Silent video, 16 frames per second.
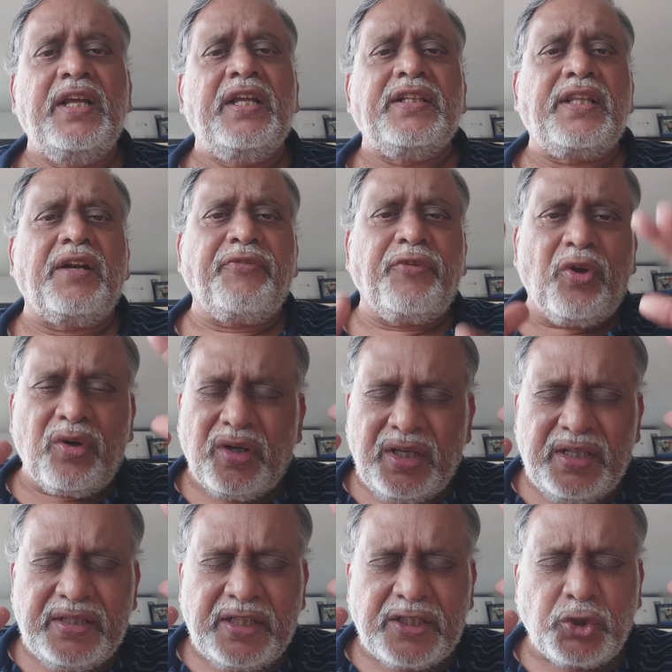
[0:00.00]
Therefore,
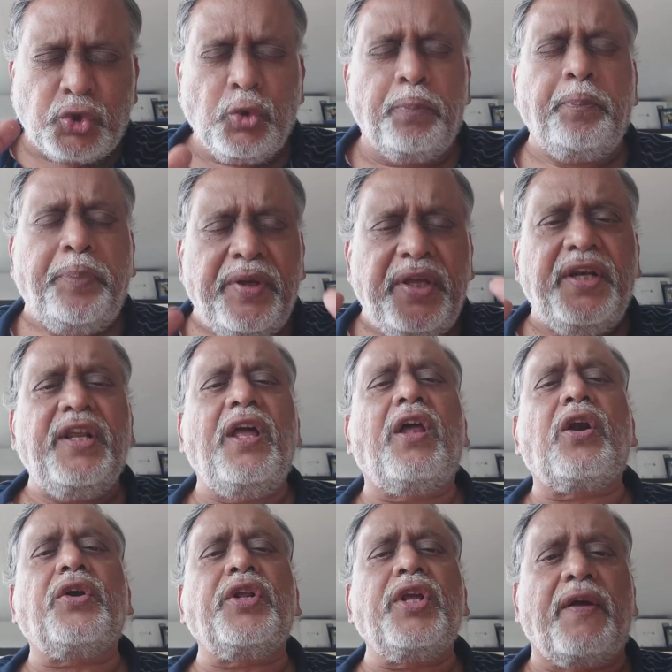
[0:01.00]
the
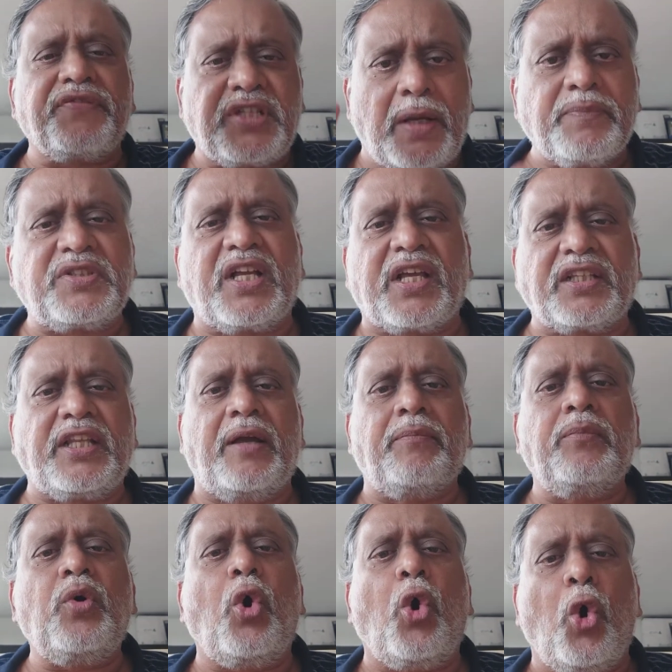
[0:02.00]
superiority of
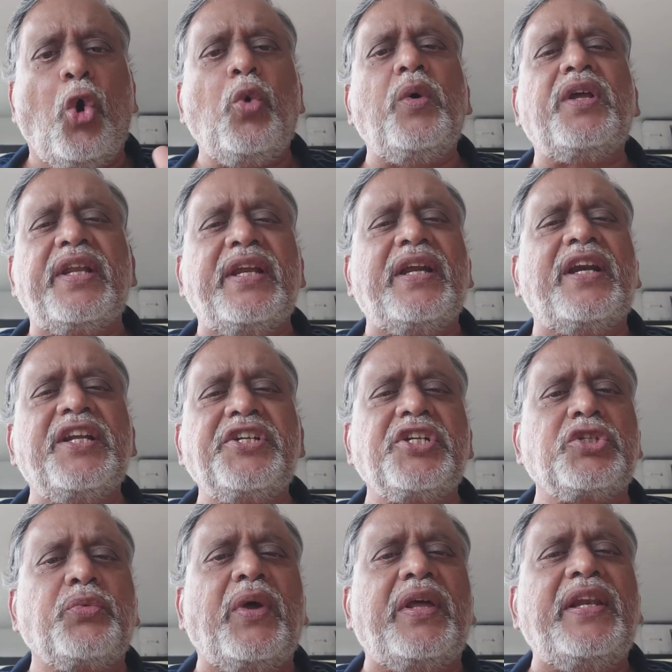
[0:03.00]
Sanskritam over English
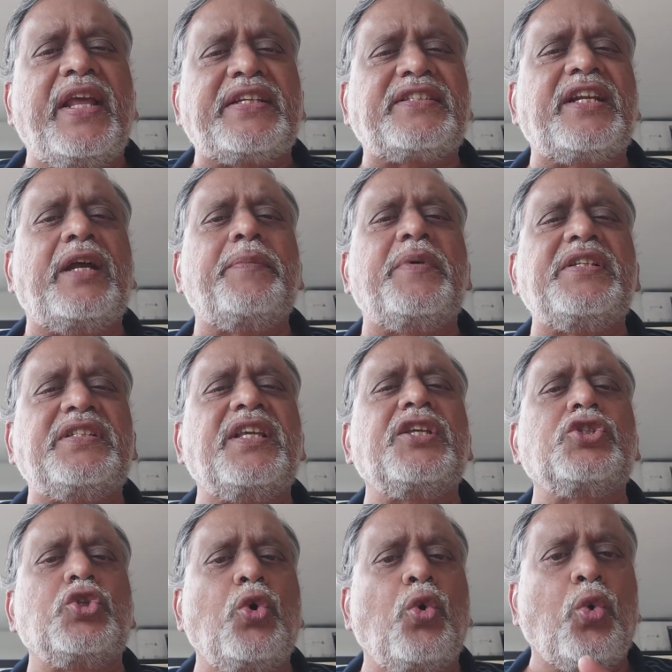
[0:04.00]
is well established. There
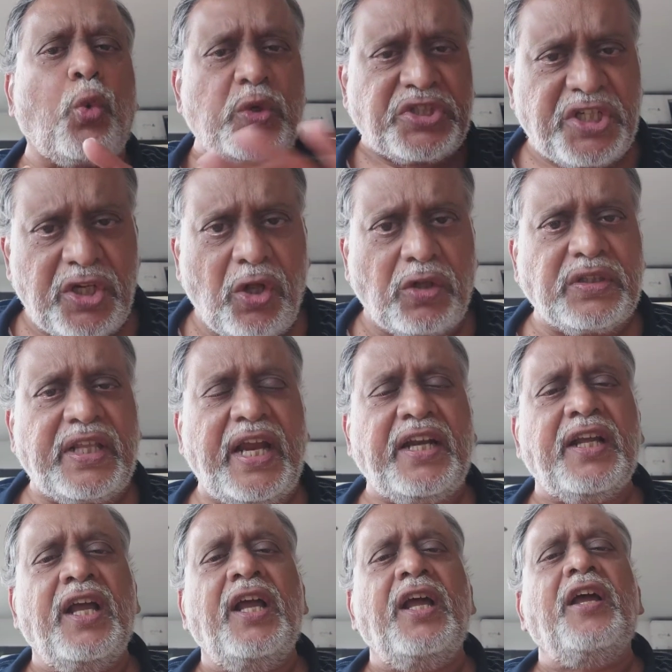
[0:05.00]
is no question on that.